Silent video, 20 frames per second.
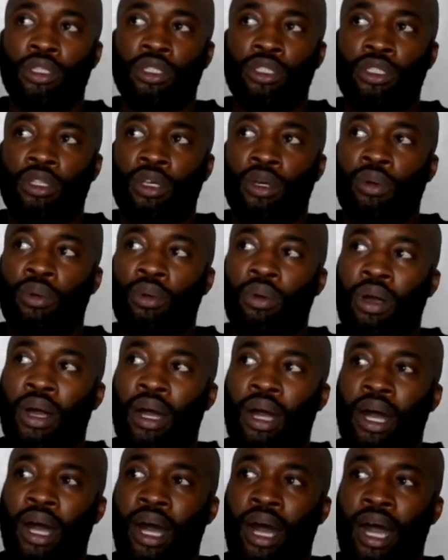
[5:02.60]
So
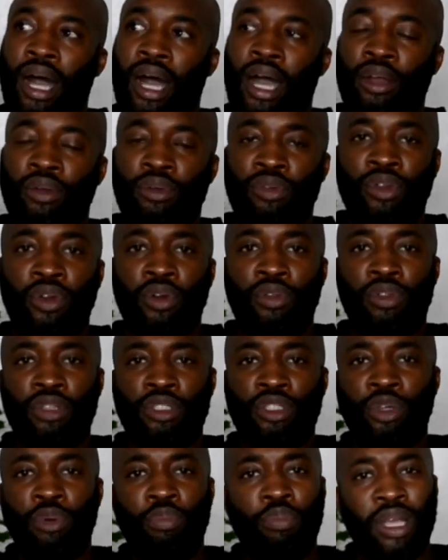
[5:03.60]
I don't know,
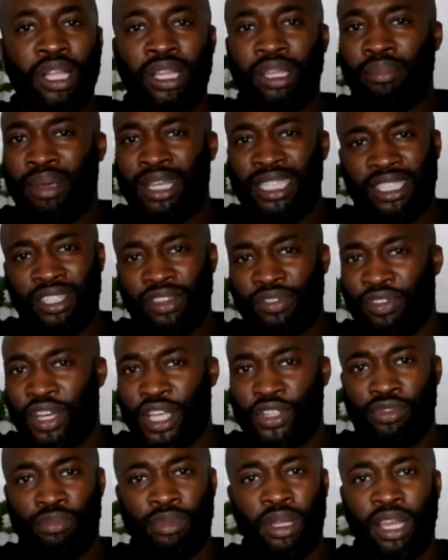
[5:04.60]
there's no big domestic
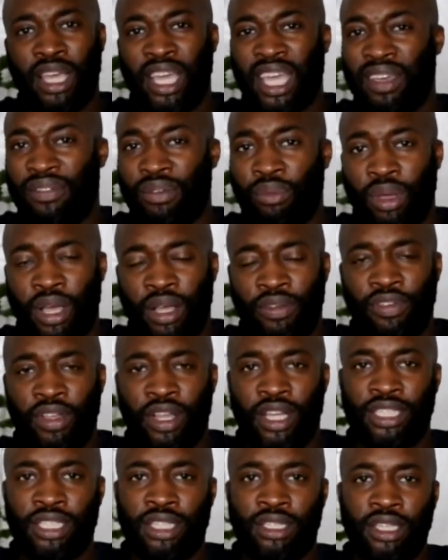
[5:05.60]
fights from at light heavyweight. I
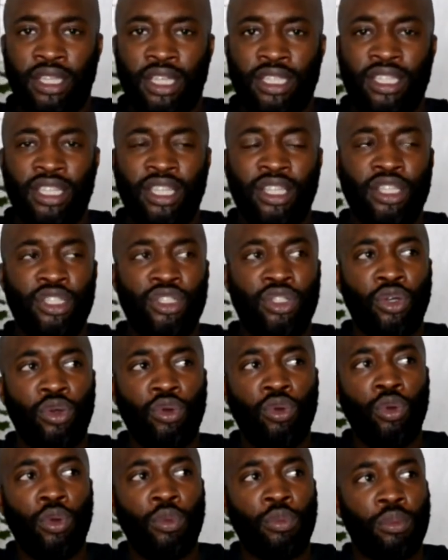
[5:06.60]
think I said that yesterday, there's
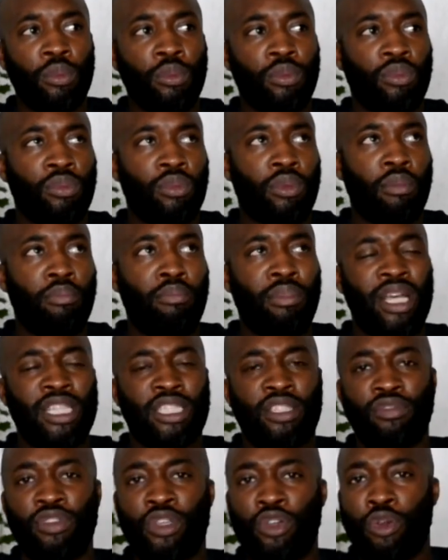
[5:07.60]
no
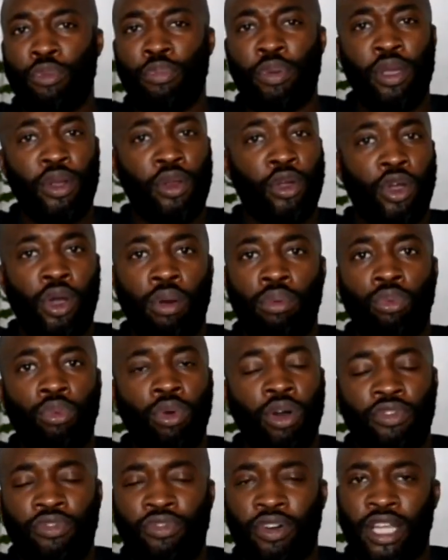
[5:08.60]
massive European or
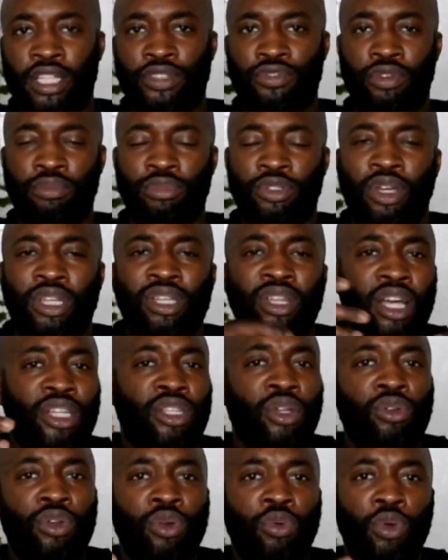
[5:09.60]
Commonwealth fights for him. So I
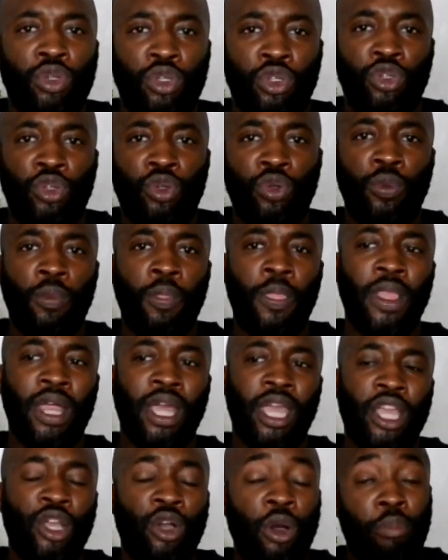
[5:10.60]
don't know what you do.
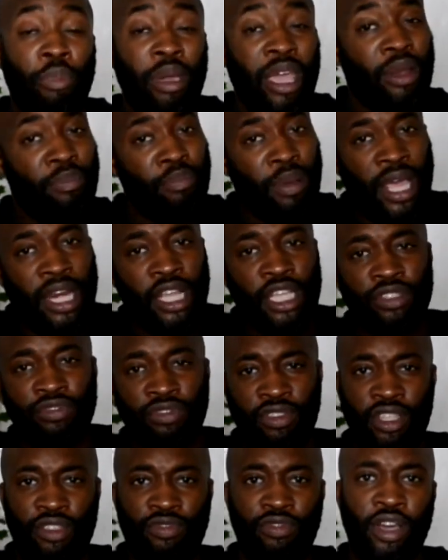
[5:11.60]
He got paid pennies
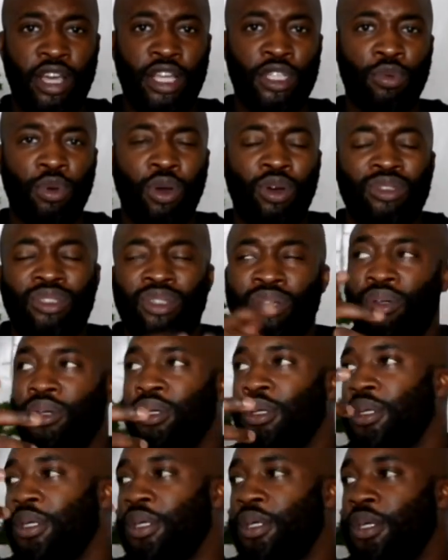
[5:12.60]
for this fight as well. So